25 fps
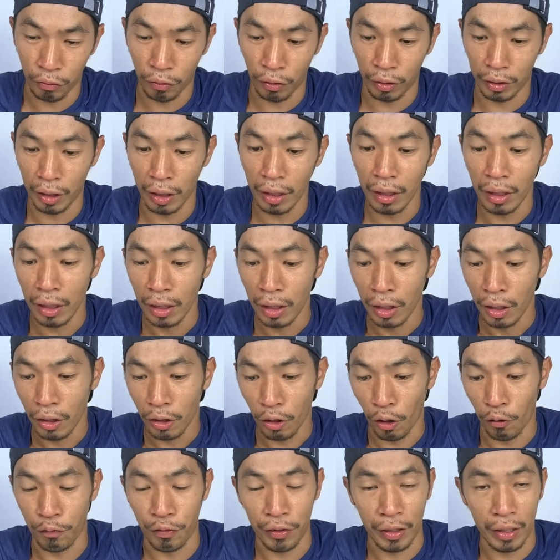for the
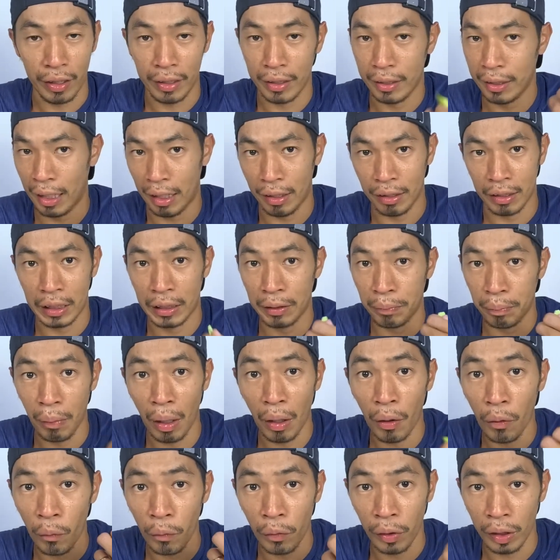coffee. It can
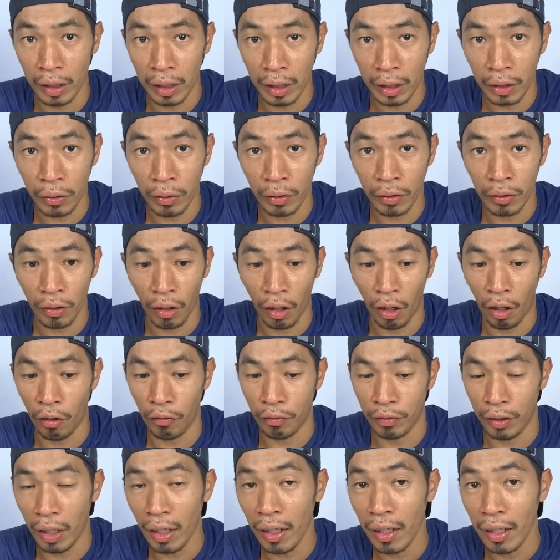smell really good of
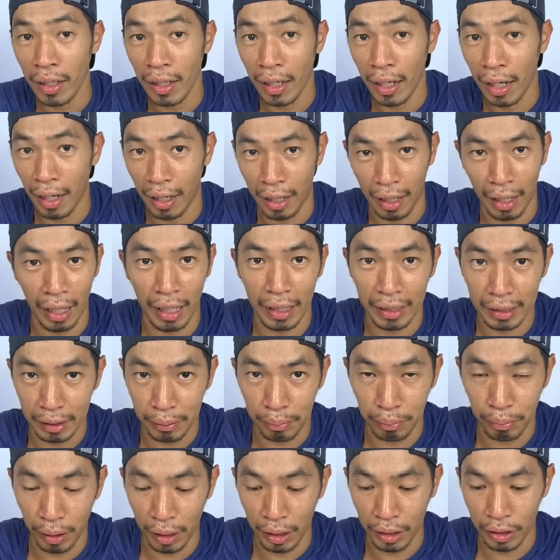the
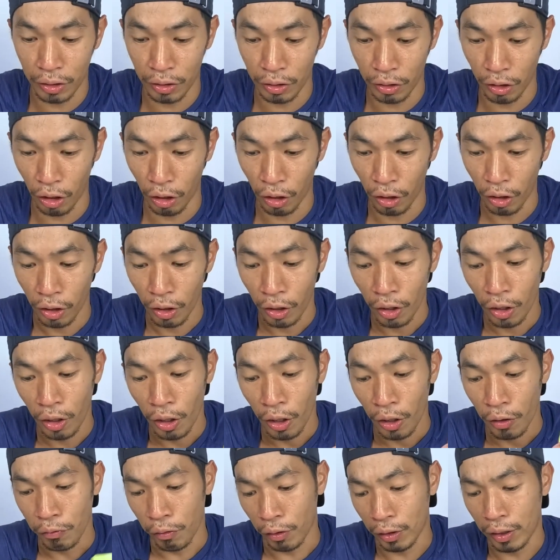espresso.
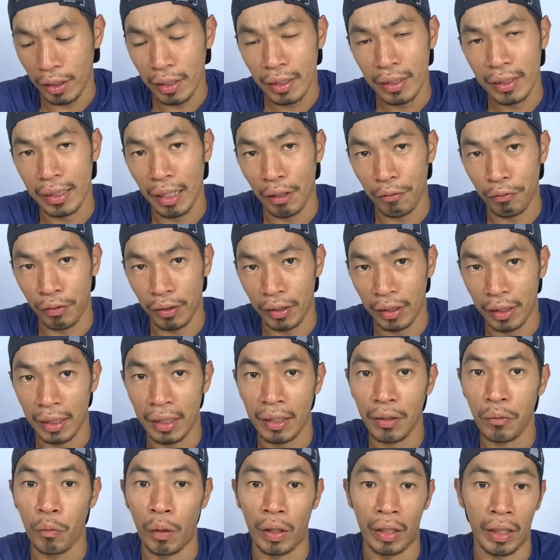For this,
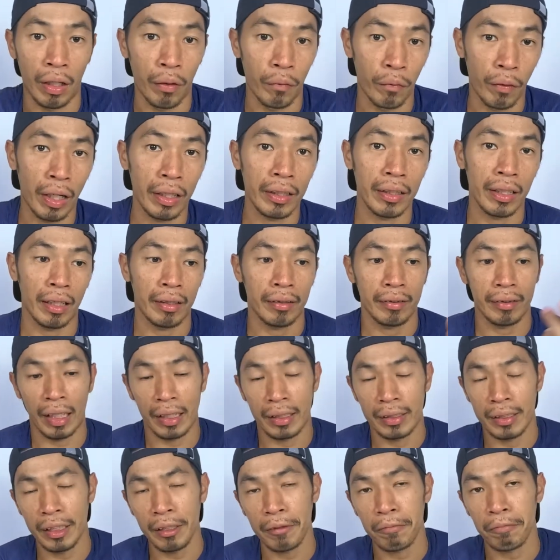definitely when I run and
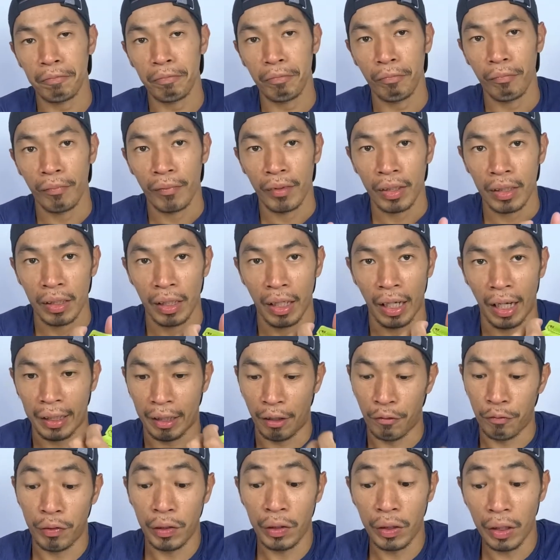test it, I
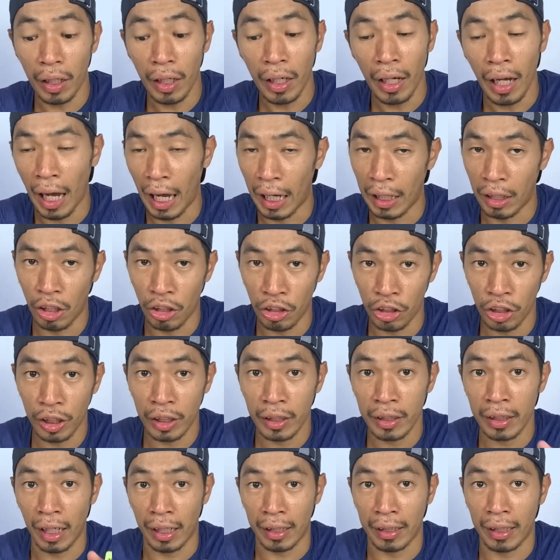can feel the energy
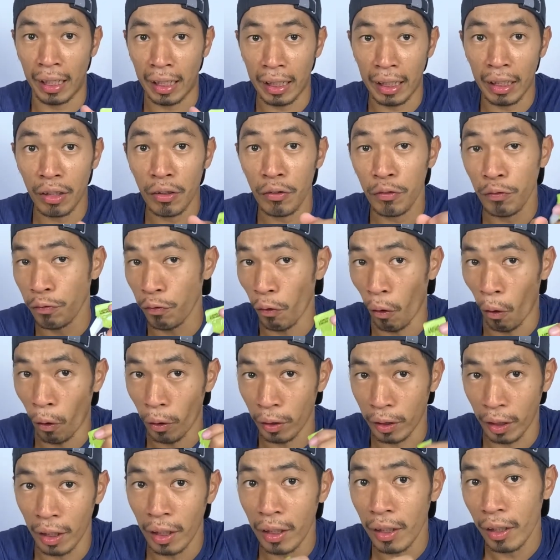kicking for
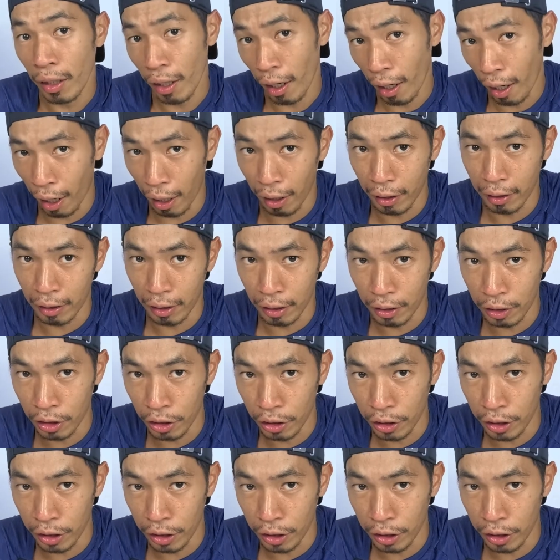the energy